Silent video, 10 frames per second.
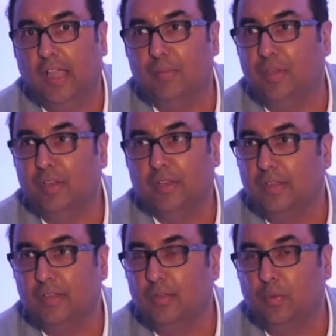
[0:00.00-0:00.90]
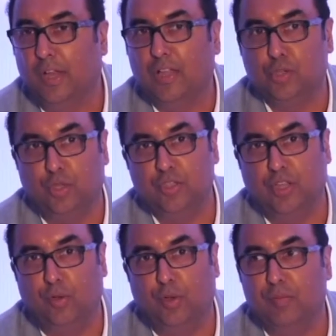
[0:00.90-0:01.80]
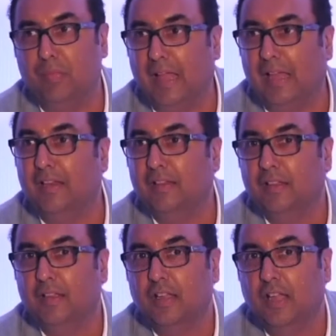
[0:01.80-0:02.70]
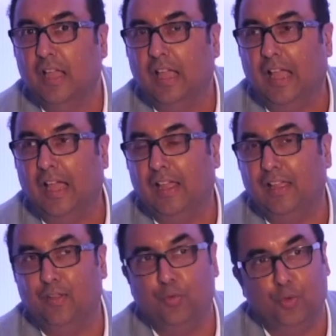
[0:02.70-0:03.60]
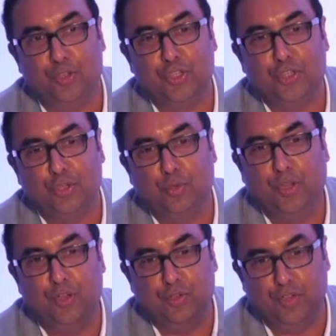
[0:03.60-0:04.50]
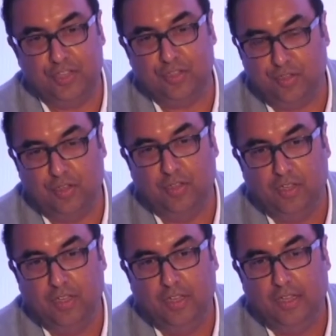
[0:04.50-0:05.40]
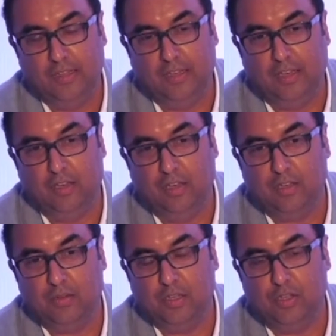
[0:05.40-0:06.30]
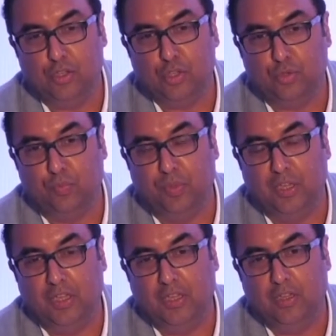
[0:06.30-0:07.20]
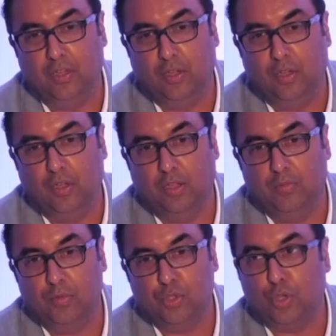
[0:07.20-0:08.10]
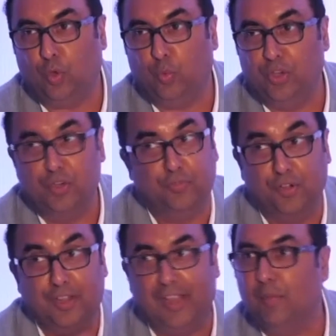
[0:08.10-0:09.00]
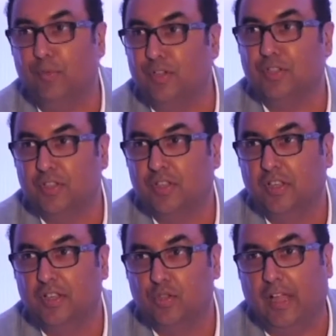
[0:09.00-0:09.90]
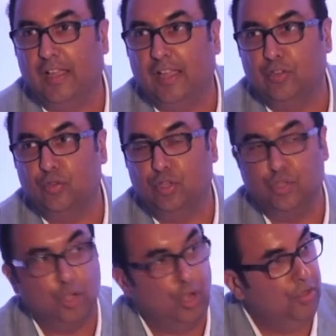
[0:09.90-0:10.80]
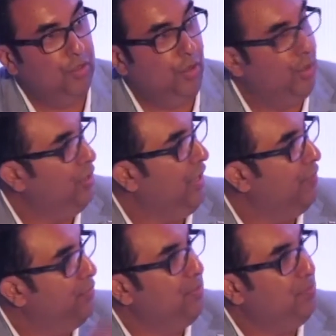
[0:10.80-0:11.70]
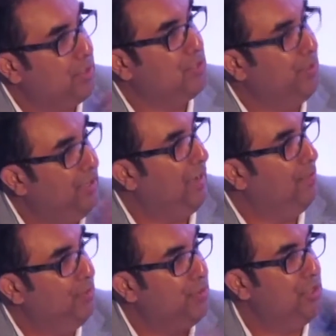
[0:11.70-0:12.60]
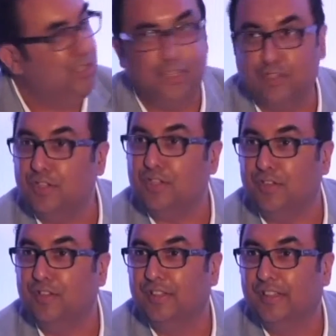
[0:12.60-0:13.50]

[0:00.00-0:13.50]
I mean, when I shot Celluloid Man, I was so interested that it should be shot with different cameras. So I actually shot on every possible camera which existed,